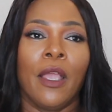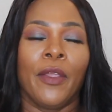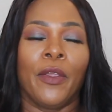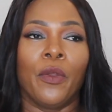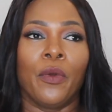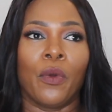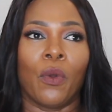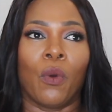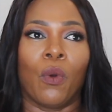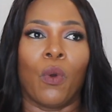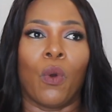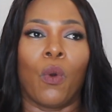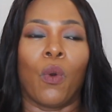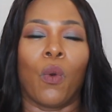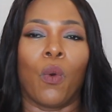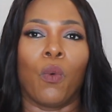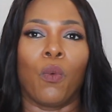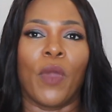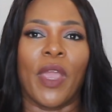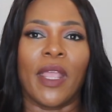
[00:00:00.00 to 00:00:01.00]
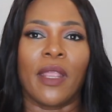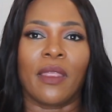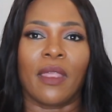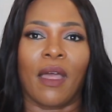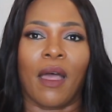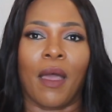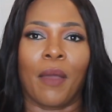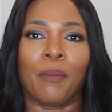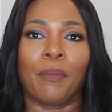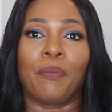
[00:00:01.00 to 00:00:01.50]
with
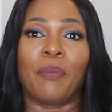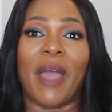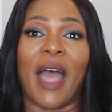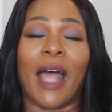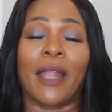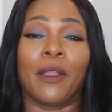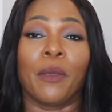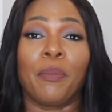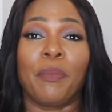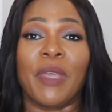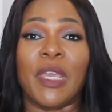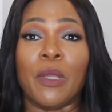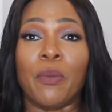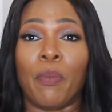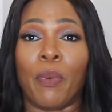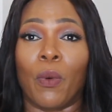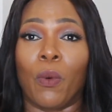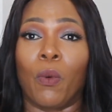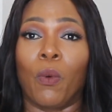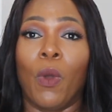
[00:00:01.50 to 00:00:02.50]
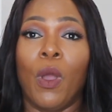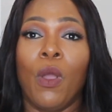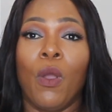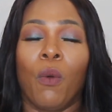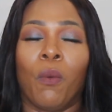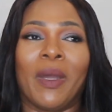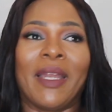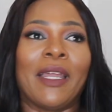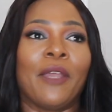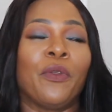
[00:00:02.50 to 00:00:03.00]
other people,
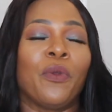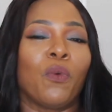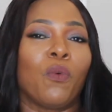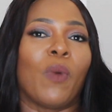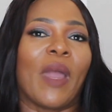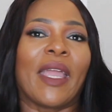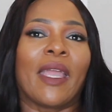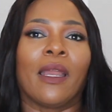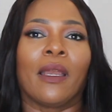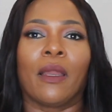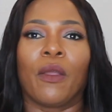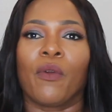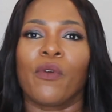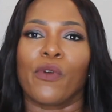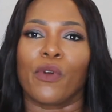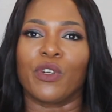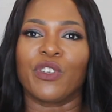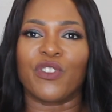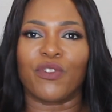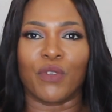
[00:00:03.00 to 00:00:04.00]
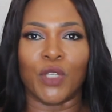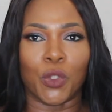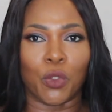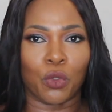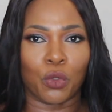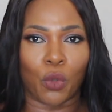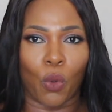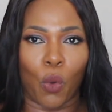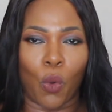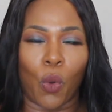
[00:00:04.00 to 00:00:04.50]
whether you work in a grocery
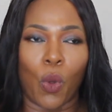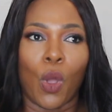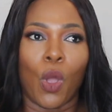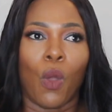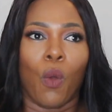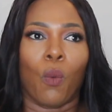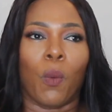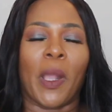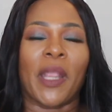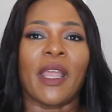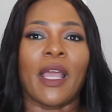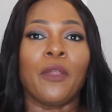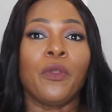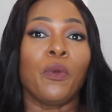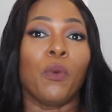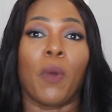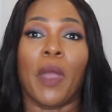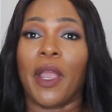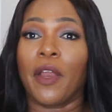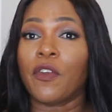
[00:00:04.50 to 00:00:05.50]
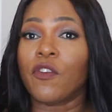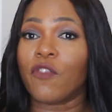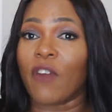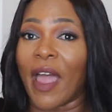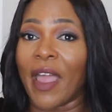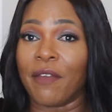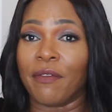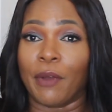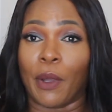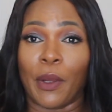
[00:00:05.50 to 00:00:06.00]
store, whether you are a
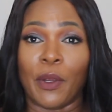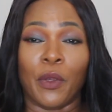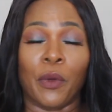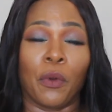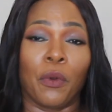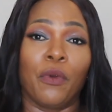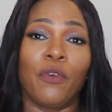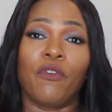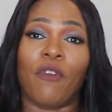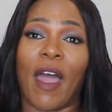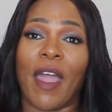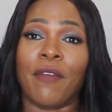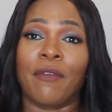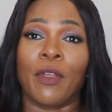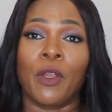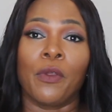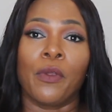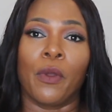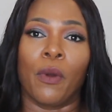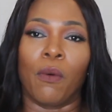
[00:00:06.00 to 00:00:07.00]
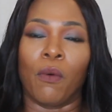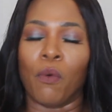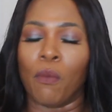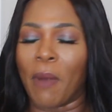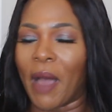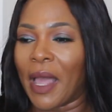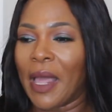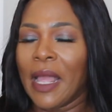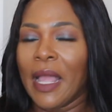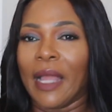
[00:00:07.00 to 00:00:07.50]
driver, driving your
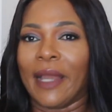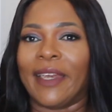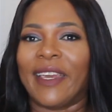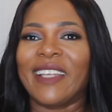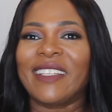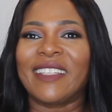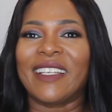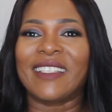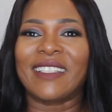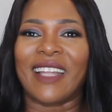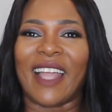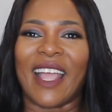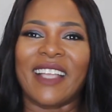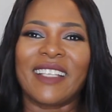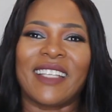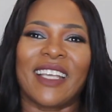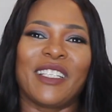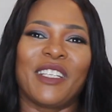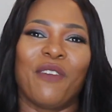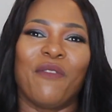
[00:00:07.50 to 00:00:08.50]
Uber, this is like such